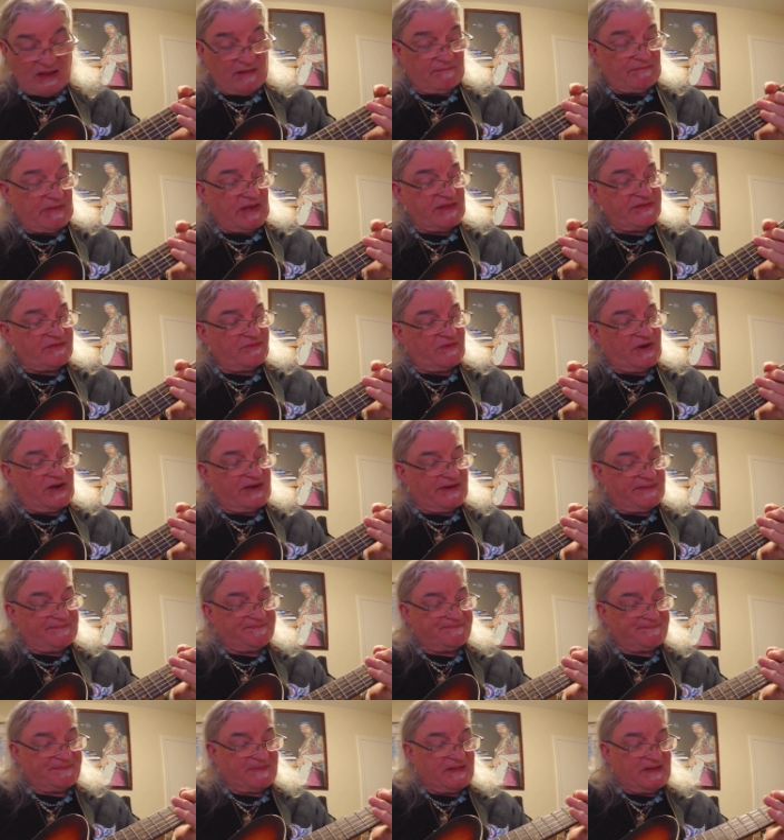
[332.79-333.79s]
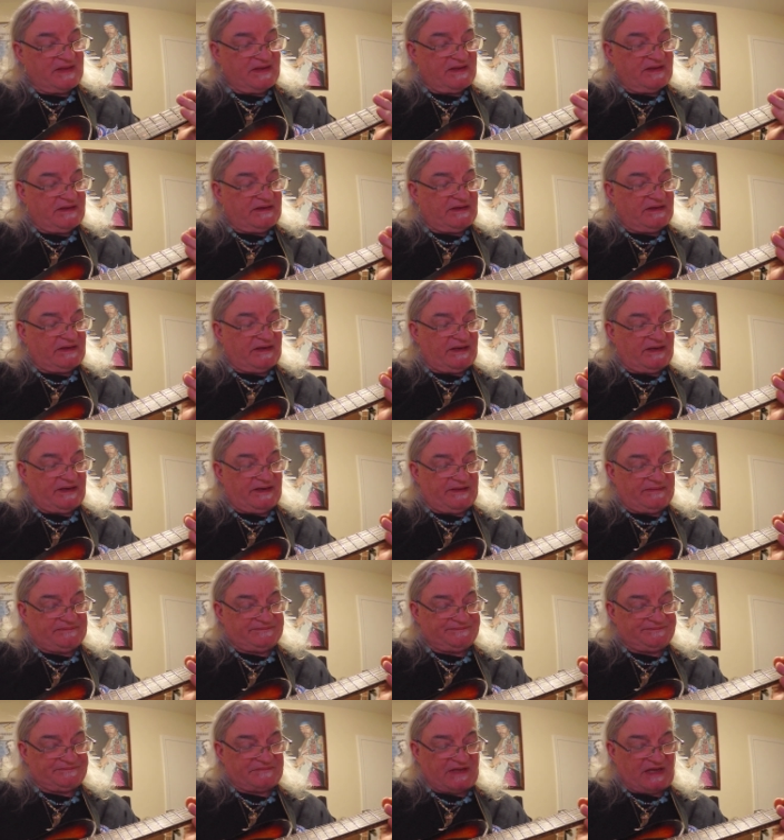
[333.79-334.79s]
By the way,
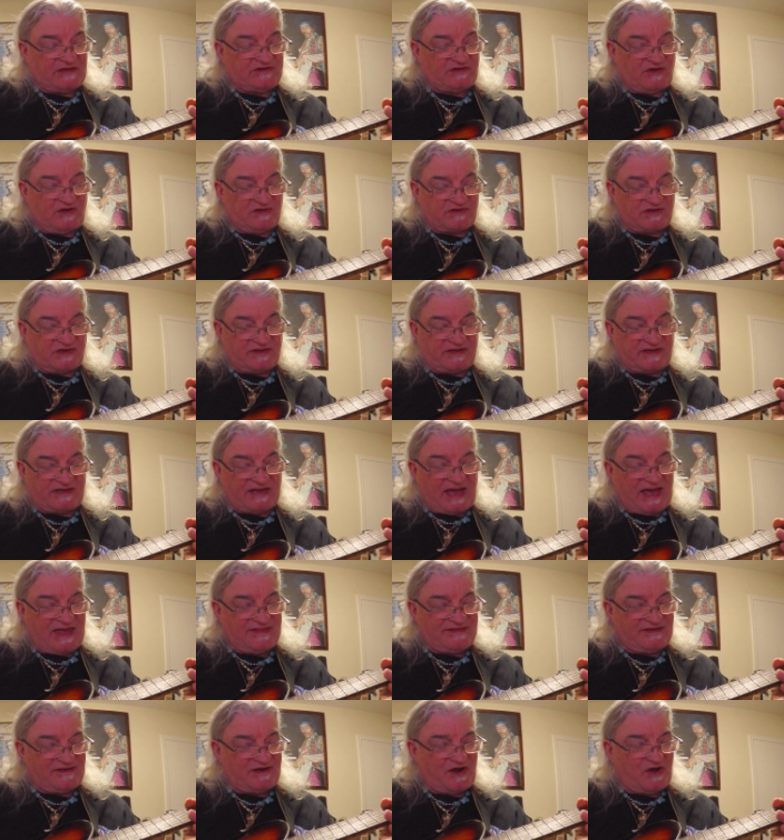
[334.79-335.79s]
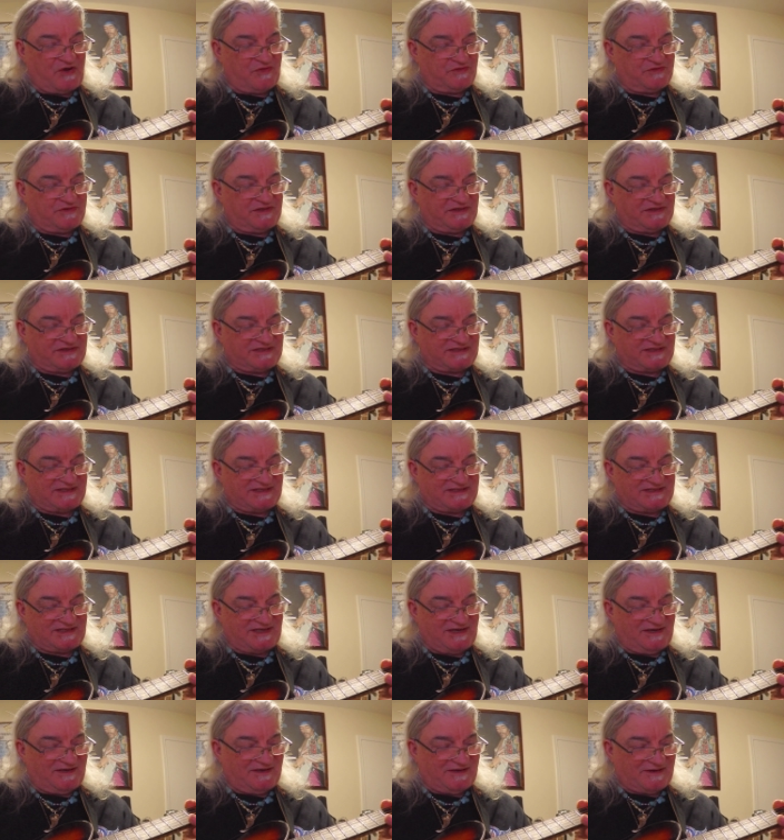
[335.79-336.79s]
I talked to the guy that owned this
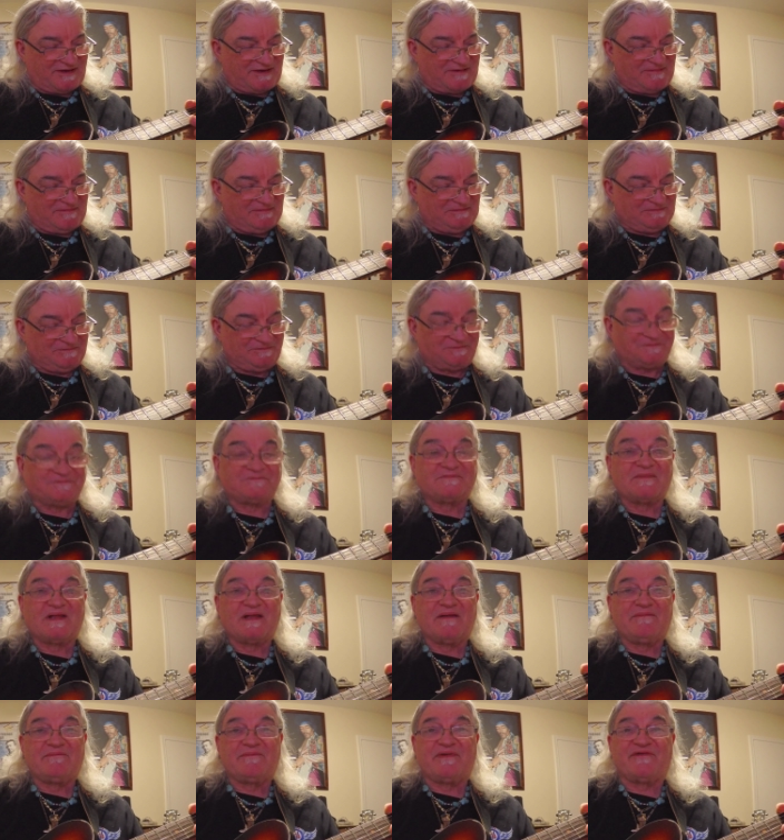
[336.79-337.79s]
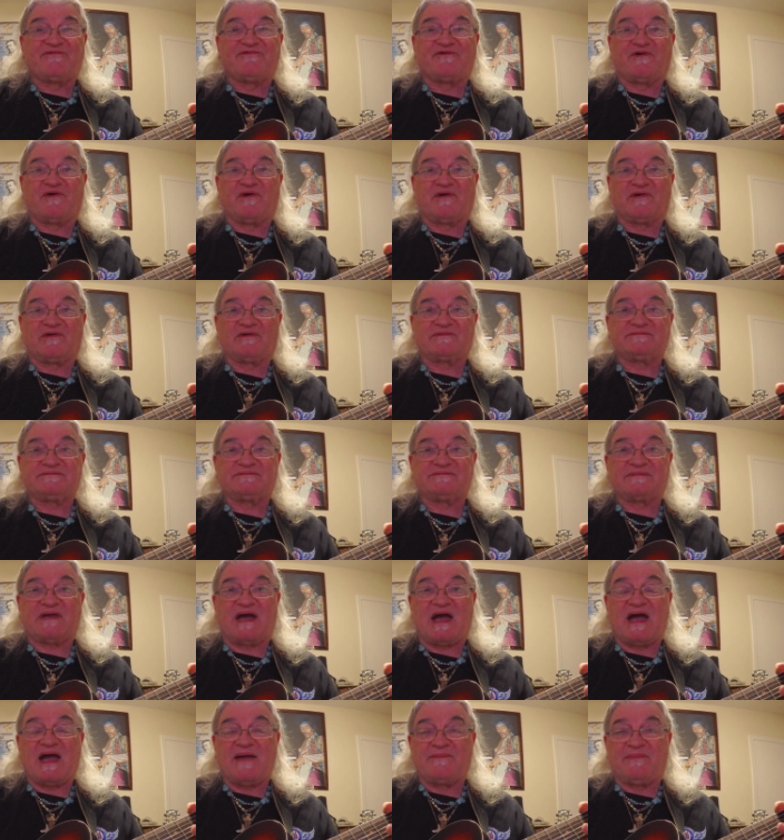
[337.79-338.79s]
guitar before
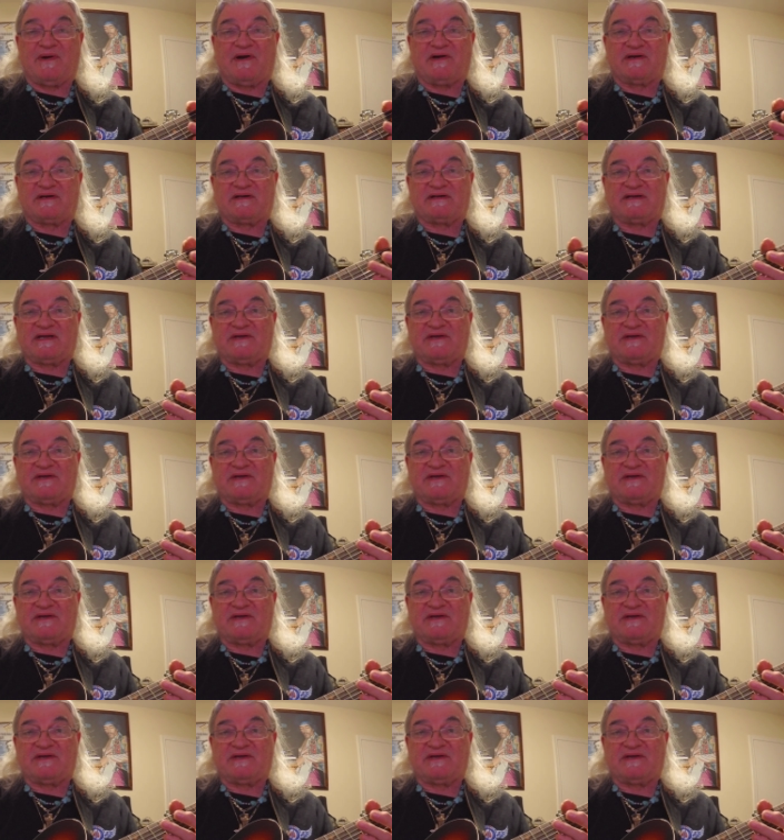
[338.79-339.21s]
I bought it.